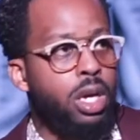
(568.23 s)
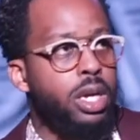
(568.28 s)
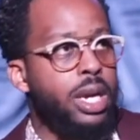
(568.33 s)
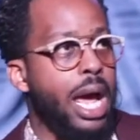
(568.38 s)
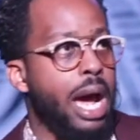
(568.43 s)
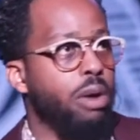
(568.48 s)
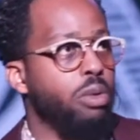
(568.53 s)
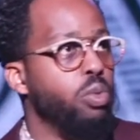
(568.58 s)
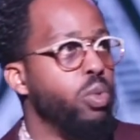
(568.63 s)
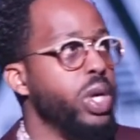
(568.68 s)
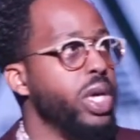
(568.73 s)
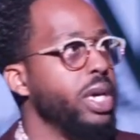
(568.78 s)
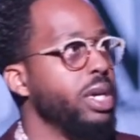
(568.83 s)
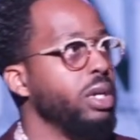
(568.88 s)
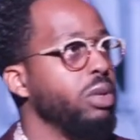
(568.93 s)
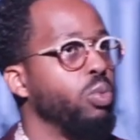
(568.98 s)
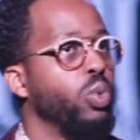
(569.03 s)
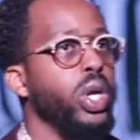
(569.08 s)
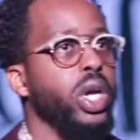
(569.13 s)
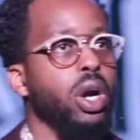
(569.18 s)
Now,
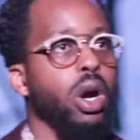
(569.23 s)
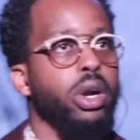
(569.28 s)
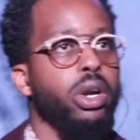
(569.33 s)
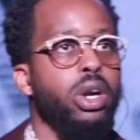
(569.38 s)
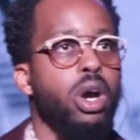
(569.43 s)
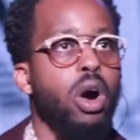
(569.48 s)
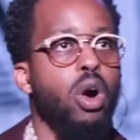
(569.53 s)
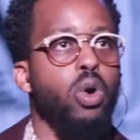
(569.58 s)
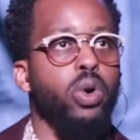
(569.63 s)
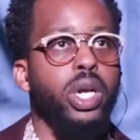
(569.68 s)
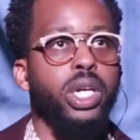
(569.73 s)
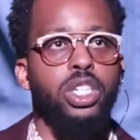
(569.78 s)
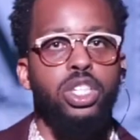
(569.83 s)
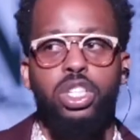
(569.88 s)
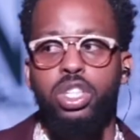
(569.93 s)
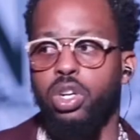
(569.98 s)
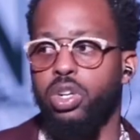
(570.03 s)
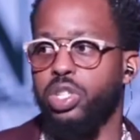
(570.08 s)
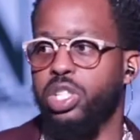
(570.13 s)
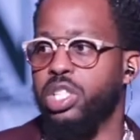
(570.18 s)
we, we are known in
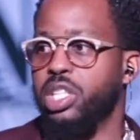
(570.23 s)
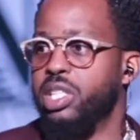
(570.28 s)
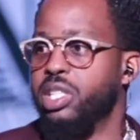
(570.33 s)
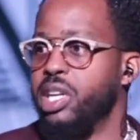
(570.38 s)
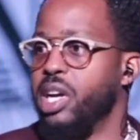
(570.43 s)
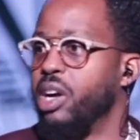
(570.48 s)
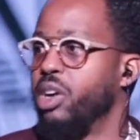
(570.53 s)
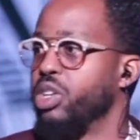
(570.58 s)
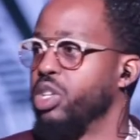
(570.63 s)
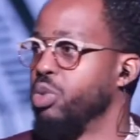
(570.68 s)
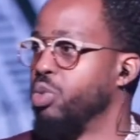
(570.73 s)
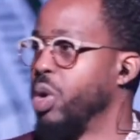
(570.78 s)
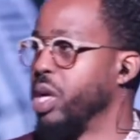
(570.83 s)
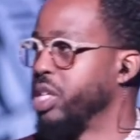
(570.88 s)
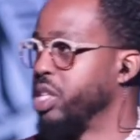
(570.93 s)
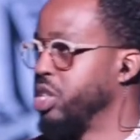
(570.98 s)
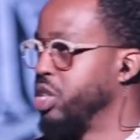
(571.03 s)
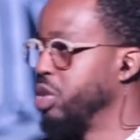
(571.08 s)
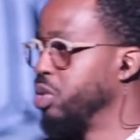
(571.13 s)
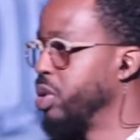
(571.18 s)
church to tell you
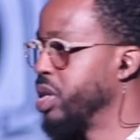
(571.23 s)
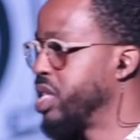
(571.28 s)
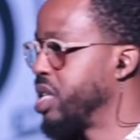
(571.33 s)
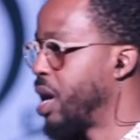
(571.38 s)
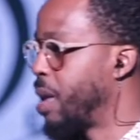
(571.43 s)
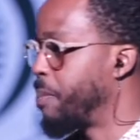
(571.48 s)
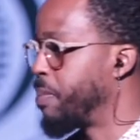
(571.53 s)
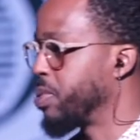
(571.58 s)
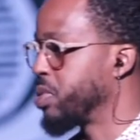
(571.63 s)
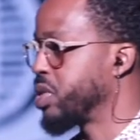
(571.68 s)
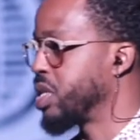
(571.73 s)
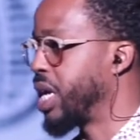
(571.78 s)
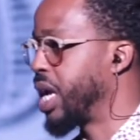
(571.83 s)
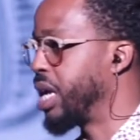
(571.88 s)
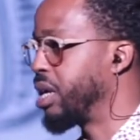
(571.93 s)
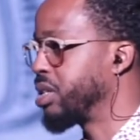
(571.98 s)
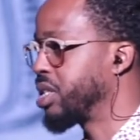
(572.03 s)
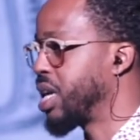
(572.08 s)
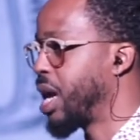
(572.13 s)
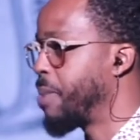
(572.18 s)
what to do with 10%.
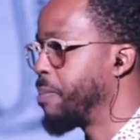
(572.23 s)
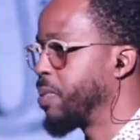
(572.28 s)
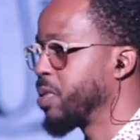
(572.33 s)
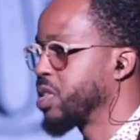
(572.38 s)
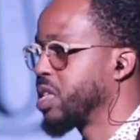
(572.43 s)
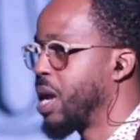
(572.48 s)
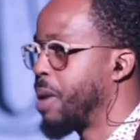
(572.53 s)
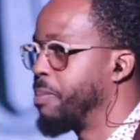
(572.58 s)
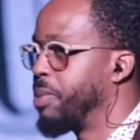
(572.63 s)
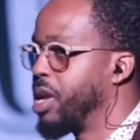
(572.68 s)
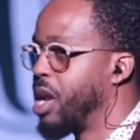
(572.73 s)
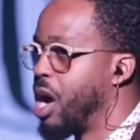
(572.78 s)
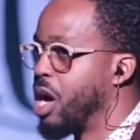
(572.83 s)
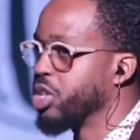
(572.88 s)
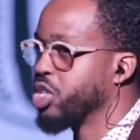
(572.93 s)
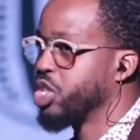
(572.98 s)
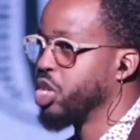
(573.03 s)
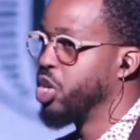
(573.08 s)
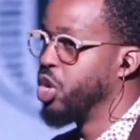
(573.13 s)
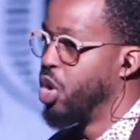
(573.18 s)
10%
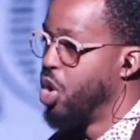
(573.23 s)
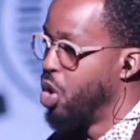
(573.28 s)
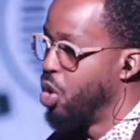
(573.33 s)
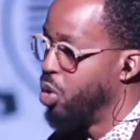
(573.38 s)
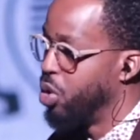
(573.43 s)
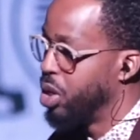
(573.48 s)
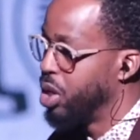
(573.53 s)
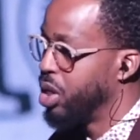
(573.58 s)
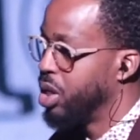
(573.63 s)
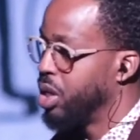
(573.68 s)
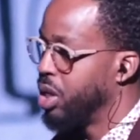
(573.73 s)
belongs to who?